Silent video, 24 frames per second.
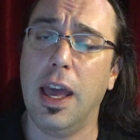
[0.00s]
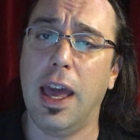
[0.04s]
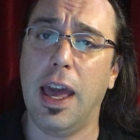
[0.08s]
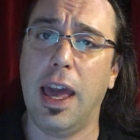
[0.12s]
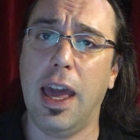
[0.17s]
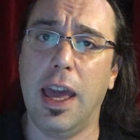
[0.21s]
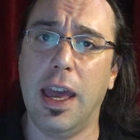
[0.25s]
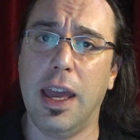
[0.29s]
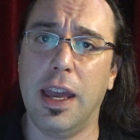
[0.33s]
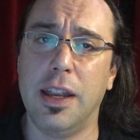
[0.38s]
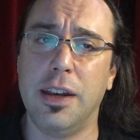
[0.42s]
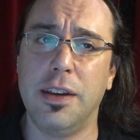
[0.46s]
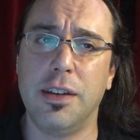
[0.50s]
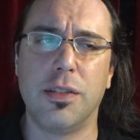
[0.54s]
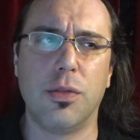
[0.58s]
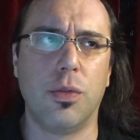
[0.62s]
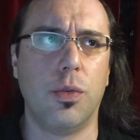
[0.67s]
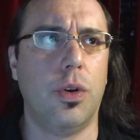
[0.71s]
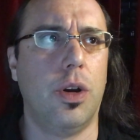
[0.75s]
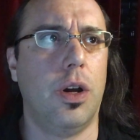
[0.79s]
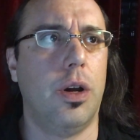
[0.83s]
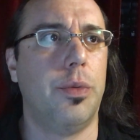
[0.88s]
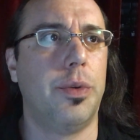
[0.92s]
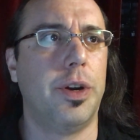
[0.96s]
And
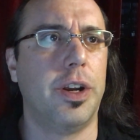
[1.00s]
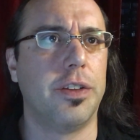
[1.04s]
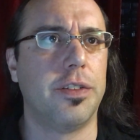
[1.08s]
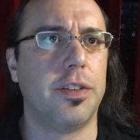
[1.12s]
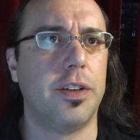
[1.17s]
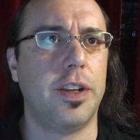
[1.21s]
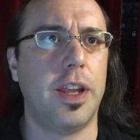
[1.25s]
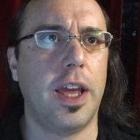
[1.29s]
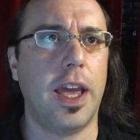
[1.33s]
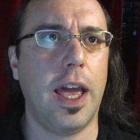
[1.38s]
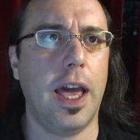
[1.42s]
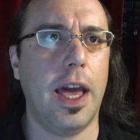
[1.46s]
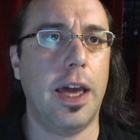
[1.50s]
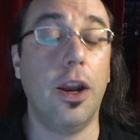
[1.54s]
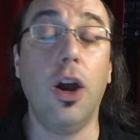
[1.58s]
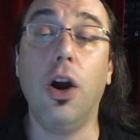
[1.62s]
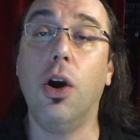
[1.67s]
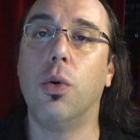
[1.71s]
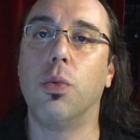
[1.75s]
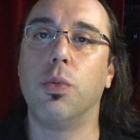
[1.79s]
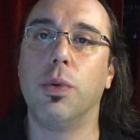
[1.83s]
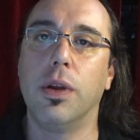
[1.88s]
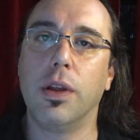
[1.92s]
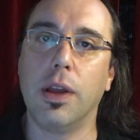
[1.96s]
what else did they add?
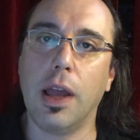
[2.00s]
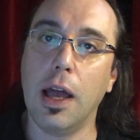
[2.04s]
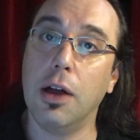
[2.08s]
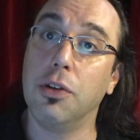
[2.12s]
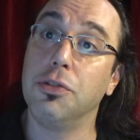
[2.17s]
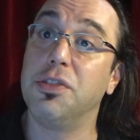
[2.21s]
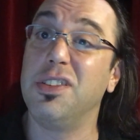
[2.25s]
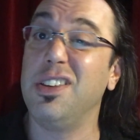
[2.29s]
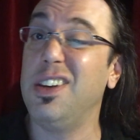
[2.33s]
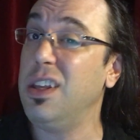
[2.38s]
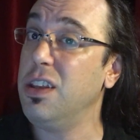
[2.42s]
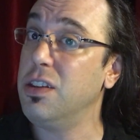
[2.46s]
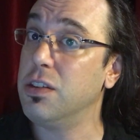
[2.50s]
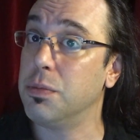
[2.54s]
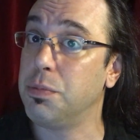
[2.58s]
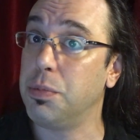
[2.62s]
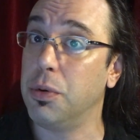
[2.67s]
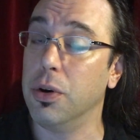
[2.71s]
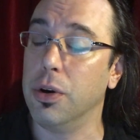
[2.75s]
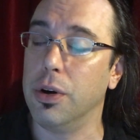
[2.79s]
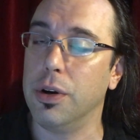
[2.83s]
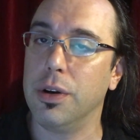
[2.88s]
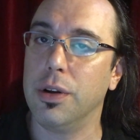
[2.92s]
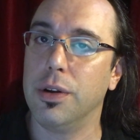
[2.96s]
Oh, LCD
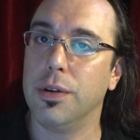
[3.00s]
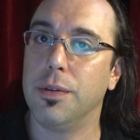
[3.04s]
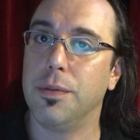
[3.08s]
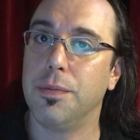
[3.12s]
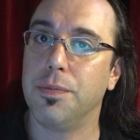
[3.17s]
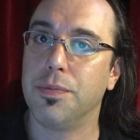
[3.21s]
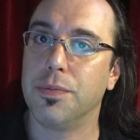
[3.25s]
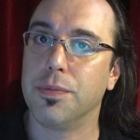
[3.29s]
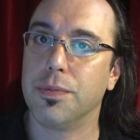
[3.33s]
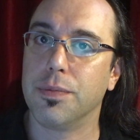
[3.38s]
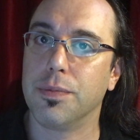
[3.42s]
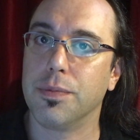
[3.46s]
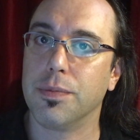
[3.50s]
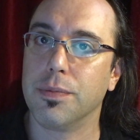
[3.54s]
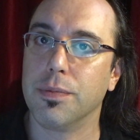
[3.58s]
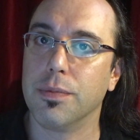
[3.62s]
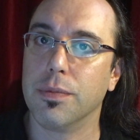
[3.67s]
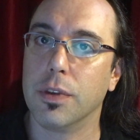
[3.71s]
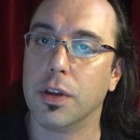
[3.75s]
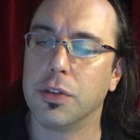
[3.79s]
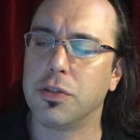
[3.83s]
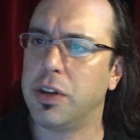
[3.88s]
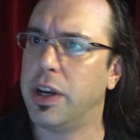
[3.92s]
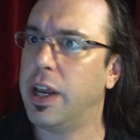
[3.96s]
support.
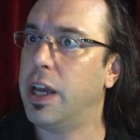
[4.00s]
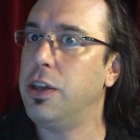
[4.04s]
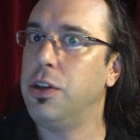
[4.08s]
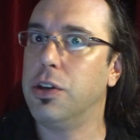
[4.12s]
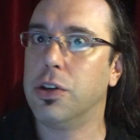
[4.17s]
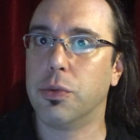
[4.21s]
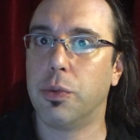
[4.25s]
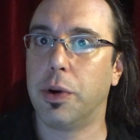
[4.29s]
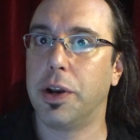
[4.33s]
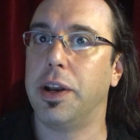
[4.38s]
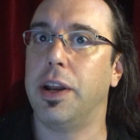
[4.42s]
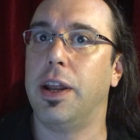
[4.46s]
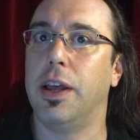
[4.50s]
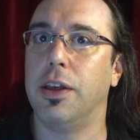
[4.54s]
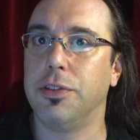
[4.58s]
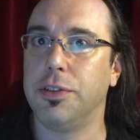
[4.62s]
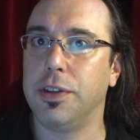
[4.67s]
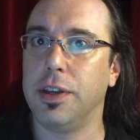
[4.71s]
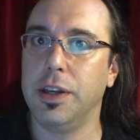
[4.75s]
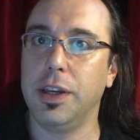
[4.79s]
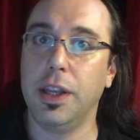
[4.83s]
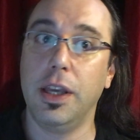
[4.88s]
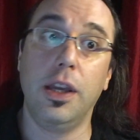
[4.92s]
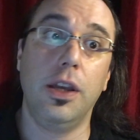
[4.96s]
So now you can run an
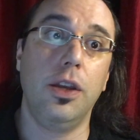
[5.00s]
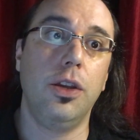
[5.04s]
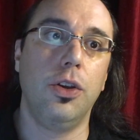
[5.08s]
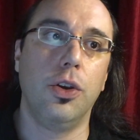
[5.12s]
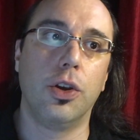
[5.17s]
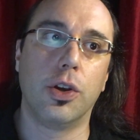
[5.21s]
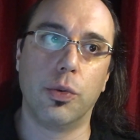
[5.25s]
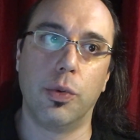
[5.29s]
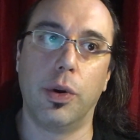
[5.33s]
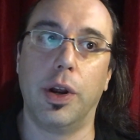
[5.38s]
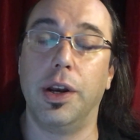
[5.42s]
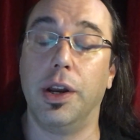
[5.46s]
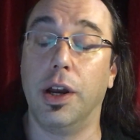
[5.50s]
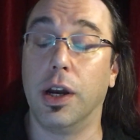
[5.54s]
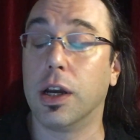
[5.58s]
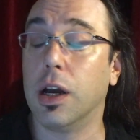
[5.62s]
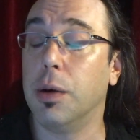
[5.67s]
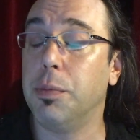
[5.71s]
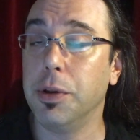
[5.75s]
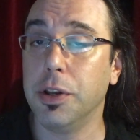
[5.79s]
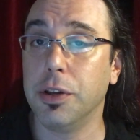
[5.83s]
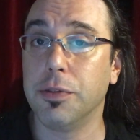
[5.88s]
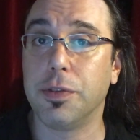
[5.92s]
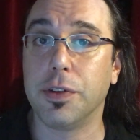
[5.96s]
LCD, you can run a
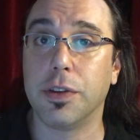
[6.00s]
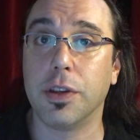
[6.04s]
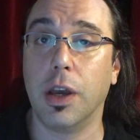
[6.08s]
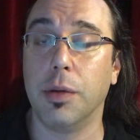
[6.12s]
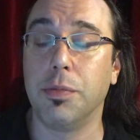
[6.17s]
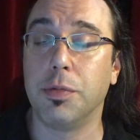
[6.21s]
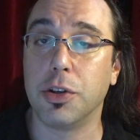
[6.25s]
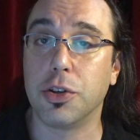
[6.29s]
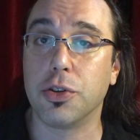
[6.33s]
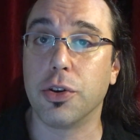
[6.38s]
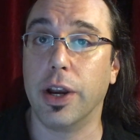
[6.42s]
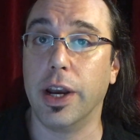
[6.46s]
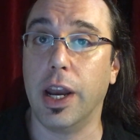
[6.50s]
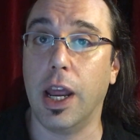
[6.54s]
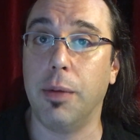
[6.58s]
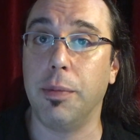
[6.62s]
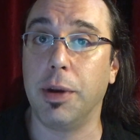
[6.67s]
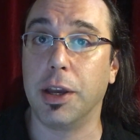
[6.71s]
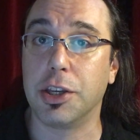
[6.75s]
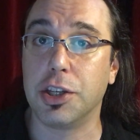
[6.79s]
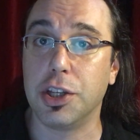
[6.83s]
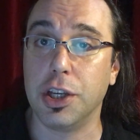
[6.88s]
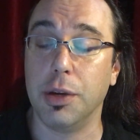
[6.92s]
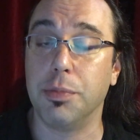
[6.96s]
couple different types of
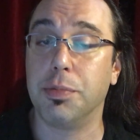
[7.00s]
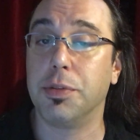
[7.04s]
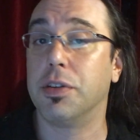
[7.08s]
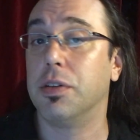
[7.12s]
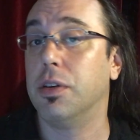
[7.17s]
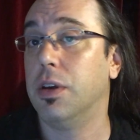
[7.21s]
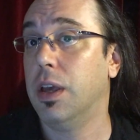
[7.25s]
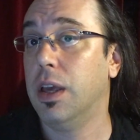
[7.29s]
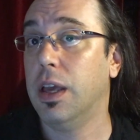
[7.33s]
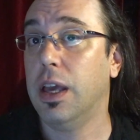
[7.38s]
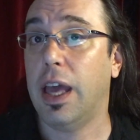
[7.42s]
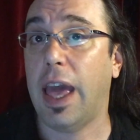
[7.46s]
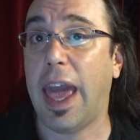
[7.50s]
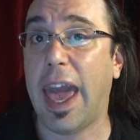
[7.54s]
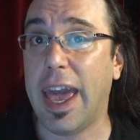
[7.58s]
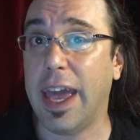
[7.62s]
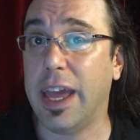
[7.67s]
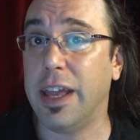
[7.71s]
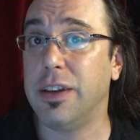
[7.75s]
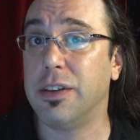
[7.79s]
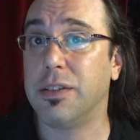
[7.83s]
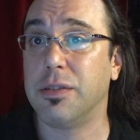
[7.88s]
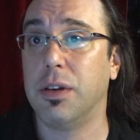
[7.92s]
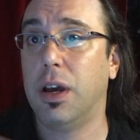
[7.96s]
Trinamic chips,
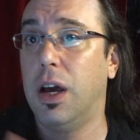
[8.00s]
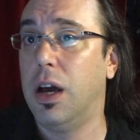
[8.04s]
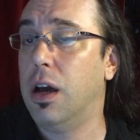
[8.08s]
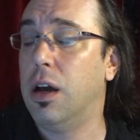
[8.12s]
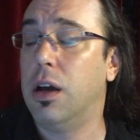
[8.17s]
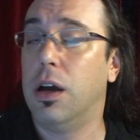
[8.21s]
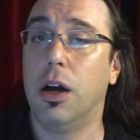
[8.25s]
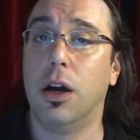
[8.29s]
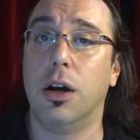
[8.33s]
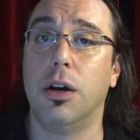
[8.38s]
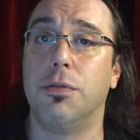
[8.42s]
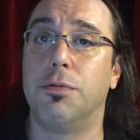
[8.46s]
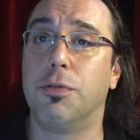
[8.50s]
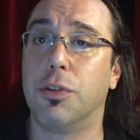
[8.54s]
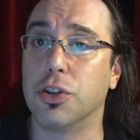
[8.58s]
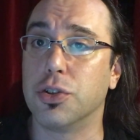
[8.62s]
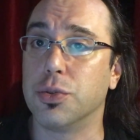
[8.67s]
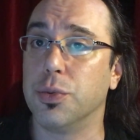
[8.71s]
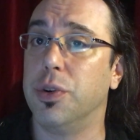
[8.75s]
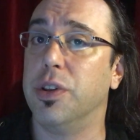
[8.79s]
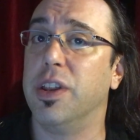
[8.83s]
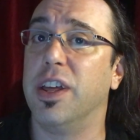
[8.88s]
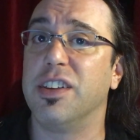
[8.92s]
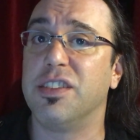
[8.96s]
and a
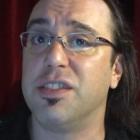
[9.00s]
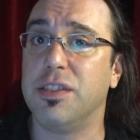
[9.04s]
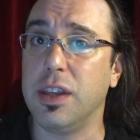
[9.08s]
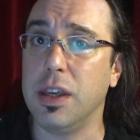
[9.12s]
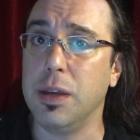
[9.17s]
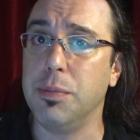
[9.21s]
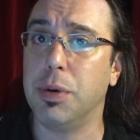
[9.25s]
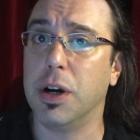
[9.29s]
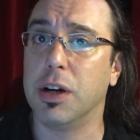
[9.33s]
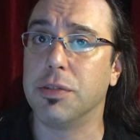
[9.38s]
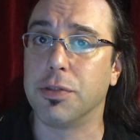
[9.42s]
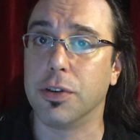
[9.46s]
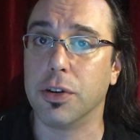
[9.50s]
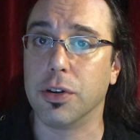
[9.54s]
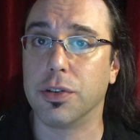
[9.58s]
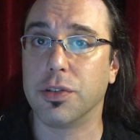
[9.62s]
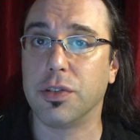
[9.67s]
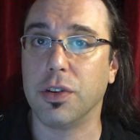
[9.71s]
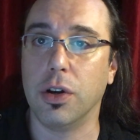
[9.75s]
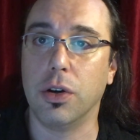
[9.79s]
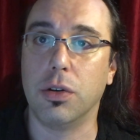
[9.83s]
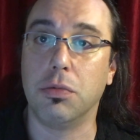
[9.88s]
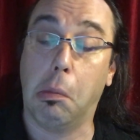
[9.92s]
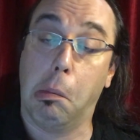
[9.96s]
virtual SD buffer.
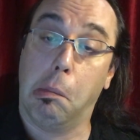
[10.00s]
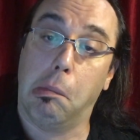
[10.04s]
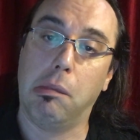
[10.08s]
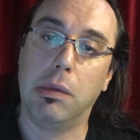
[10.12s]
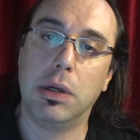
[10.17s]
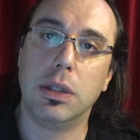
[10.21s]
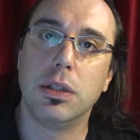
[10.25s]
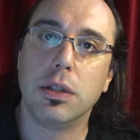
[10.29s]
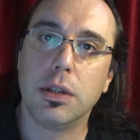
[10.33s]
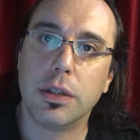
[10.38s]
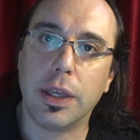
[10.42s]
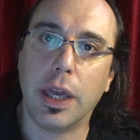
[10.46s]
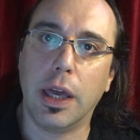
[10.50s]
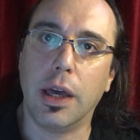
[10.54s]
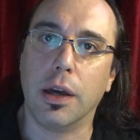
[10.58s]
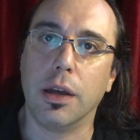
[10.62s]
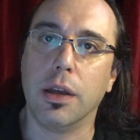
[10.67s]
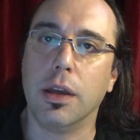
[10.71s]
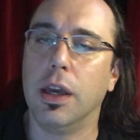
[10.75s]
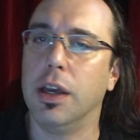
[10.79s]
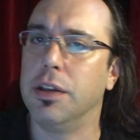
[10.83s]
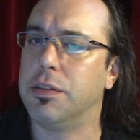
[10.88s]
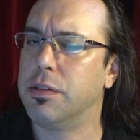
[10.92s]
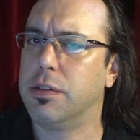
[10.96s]
So yeah,
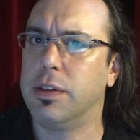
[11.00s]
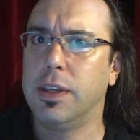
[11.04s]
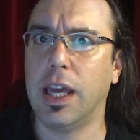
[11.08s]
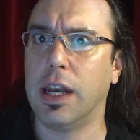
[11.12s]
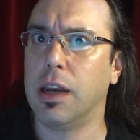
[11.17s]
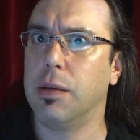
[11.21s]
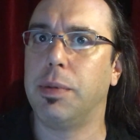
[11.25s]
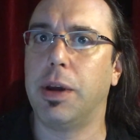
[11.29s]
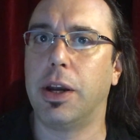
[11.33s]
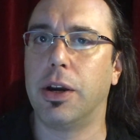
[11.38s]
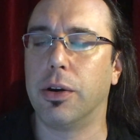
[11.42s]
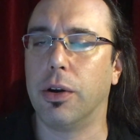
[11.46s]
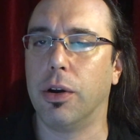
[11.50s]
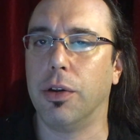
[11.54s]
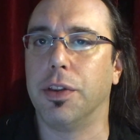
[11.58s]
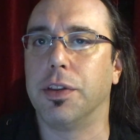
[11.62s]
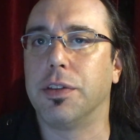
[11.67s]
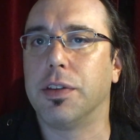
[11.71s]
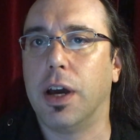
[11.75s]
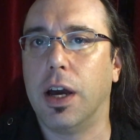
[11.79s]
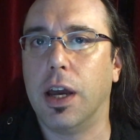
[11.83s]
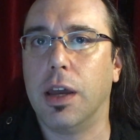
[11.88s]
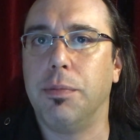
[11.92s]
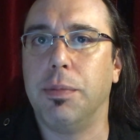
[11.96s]
it's getting better all the
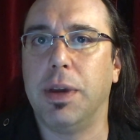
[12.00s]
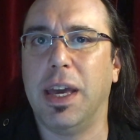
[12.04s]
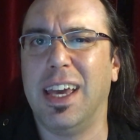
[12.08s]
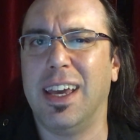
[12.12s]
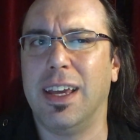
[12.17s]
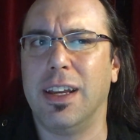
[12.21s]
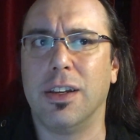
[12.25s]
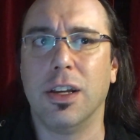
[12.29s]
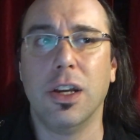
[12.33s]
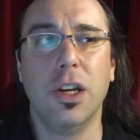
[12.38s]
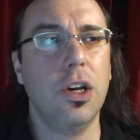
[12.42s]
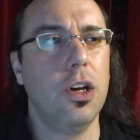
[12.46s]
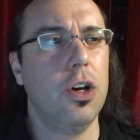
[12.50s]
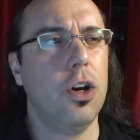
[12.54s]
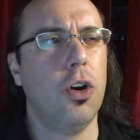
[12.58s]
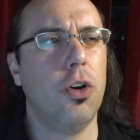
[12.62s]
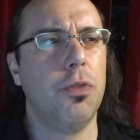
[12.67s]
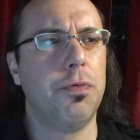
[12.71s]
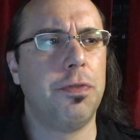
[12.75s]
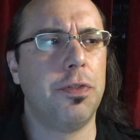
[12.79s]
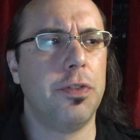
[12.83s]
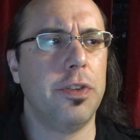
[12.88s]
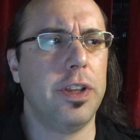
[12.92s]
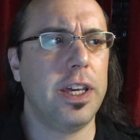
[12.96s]
time, and
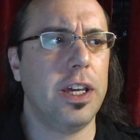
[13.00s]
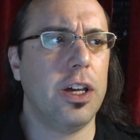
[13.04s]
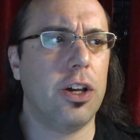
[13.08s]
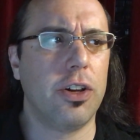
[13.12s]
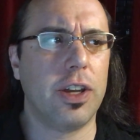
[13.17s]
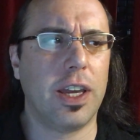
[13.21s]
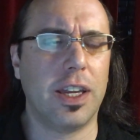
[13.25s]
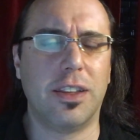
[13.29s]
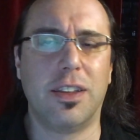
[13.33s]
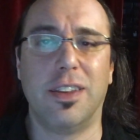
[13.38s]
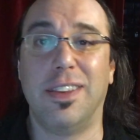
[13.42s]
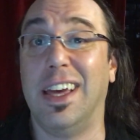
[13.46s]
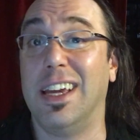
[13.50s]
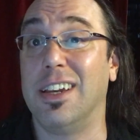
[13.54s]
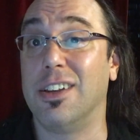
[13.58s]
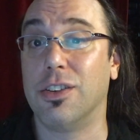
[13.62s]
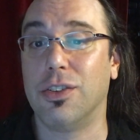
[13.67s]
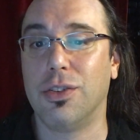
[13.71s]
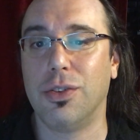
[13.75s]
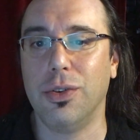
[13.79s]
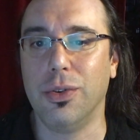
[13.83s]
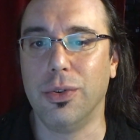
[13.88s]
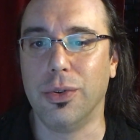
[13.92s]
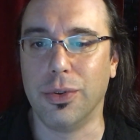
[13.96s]
hopefully I'll get to that
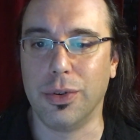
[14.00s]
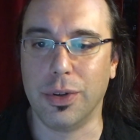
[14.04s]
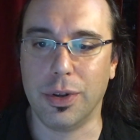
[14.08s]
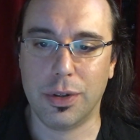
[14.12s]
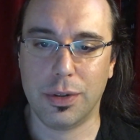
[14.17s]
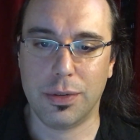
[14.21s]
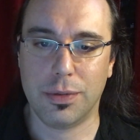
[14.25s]
soon.